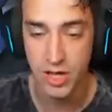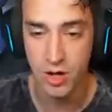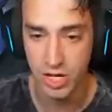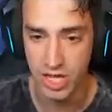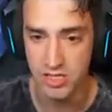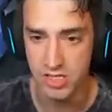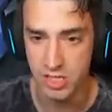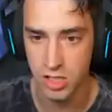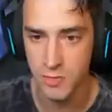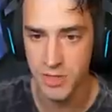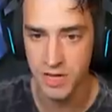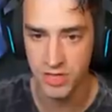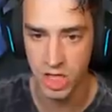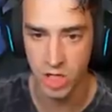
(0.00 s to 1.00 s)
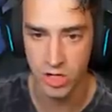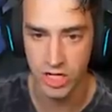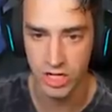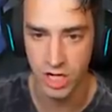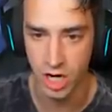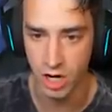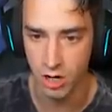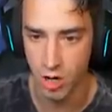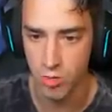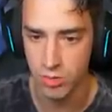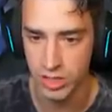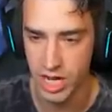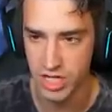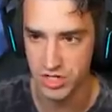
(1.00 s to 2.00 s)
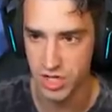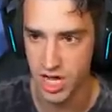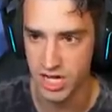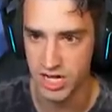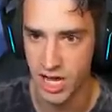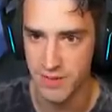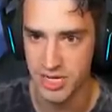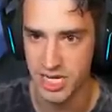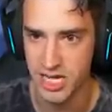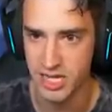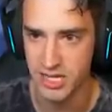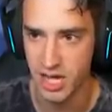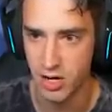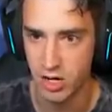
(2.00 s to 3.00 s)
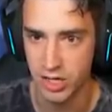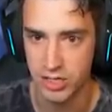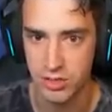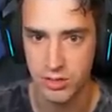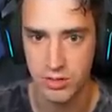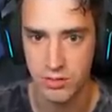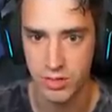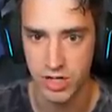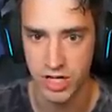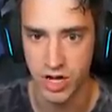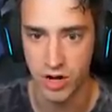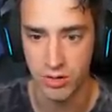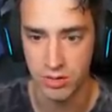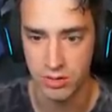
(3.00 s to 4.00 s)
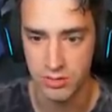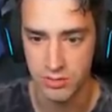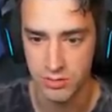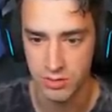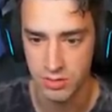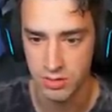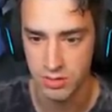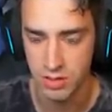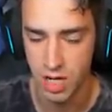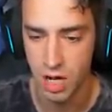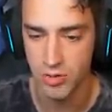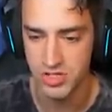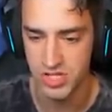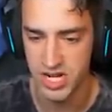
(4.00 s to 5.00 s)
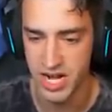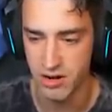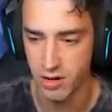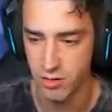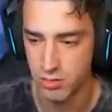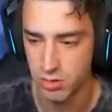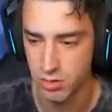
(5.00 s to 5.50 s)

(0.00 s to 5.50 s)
Okay, there's a little bit of a learning curve. Oh gosh, I did not mean to hit it that hard. Where'd it go? Oh, there's an arrow.